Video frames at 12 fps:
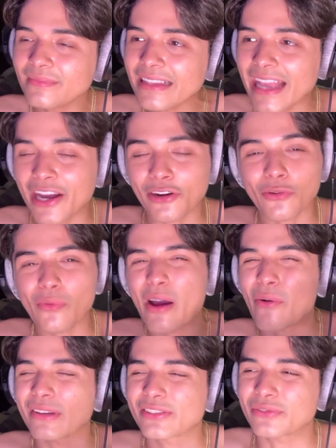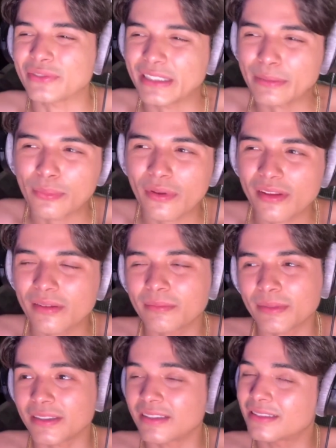don't know why I went so deep with it,
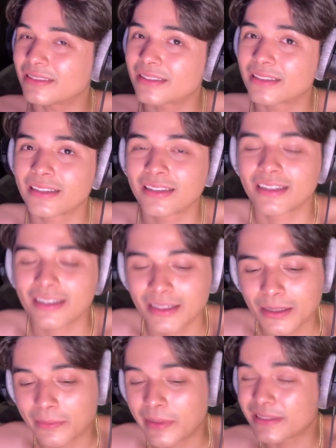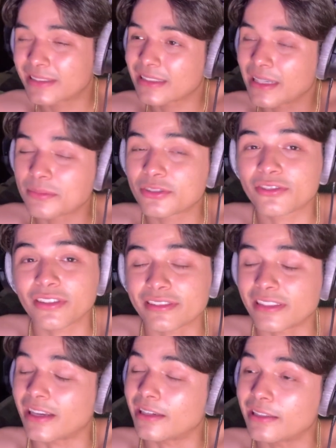but basically I'm just trying to say
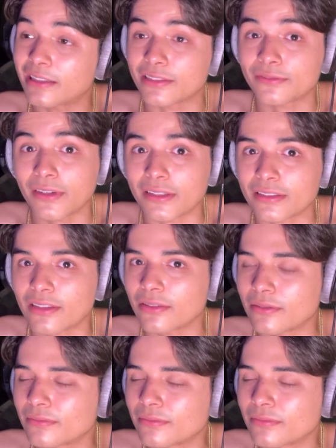Anitta's fine as hell.